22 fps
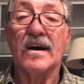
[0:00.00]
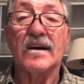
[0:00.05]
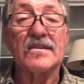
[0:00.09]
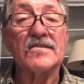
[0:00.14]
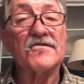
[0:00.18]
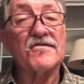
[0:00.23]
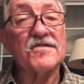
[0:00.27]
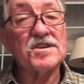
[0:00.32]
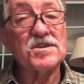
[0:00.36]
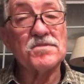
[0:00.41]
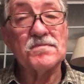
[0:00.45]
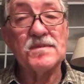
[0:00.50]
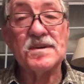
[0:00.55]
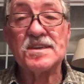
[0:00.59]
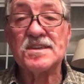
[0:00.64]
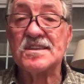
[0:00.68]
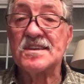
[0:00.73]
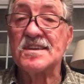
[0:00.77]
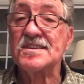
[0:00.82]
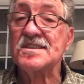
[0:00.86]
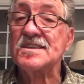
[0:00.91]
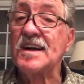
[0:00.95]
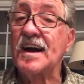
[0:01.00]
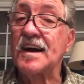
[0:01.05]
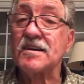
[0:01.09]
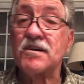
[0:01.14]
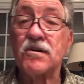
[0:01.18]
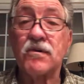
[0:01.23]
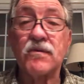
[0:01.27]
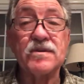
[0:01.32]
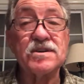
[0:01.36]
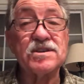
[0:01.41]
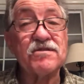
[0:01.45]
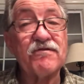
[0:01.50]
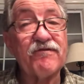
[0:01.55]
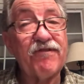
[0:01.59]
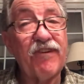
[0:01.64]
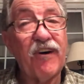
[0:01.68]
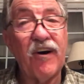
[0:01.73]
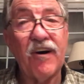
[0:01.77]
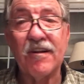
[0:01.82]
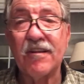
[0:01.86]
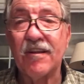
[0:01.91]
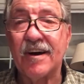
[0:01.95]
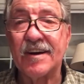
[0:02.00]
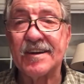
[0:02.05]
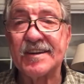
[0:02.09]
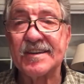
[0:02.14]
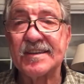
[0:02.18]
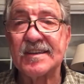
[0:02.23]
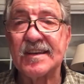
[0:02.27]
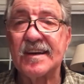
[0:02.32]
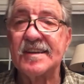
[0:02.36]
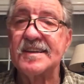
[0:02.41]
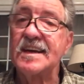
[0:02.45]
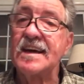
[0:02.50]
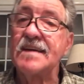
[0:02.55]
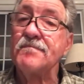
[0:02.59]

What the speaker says: Christmas does not always fall on a Sunday,